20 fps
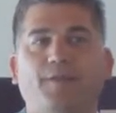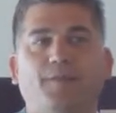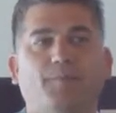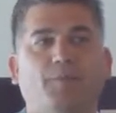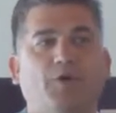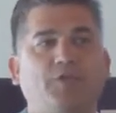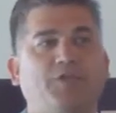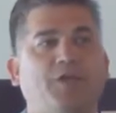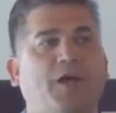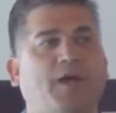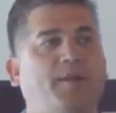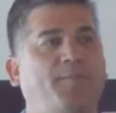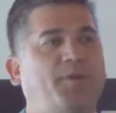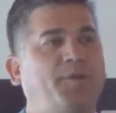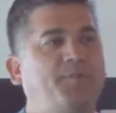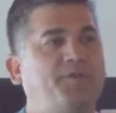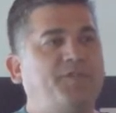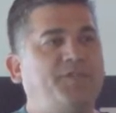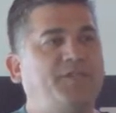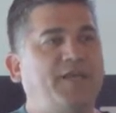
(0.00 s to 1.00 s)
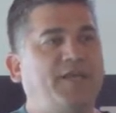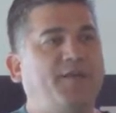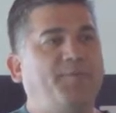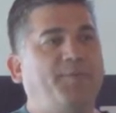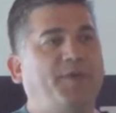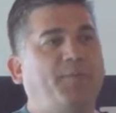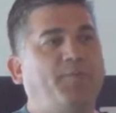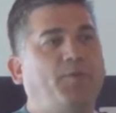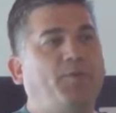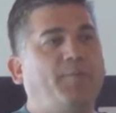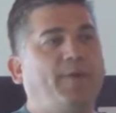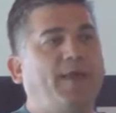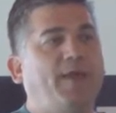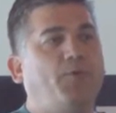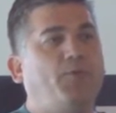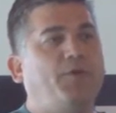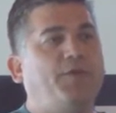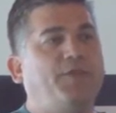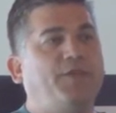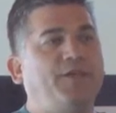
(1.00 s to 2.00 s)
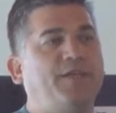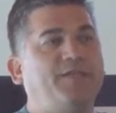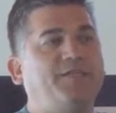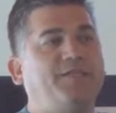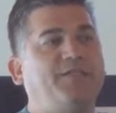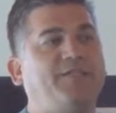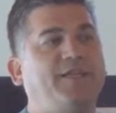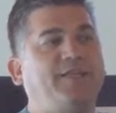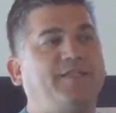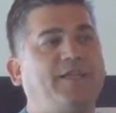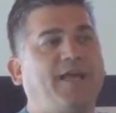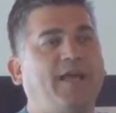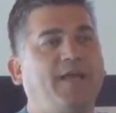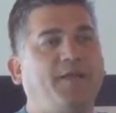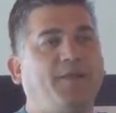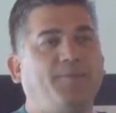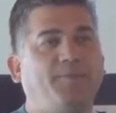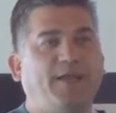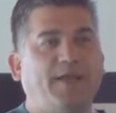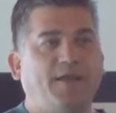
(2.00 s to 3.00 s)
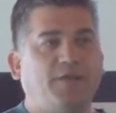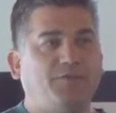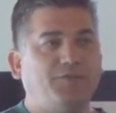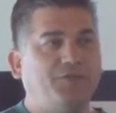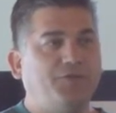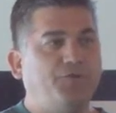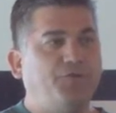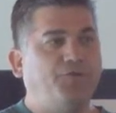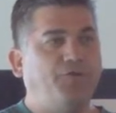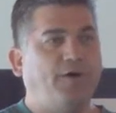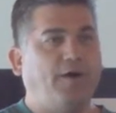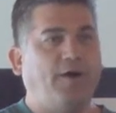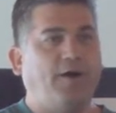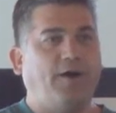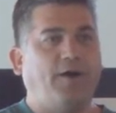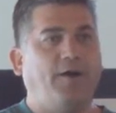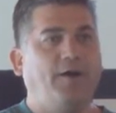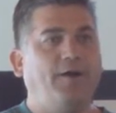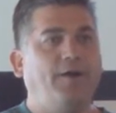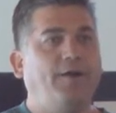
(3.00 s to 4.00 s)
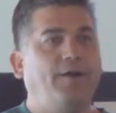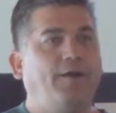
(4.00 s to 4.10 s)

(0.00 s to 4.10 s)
Most common mistake people make with these is they tighten them down too far.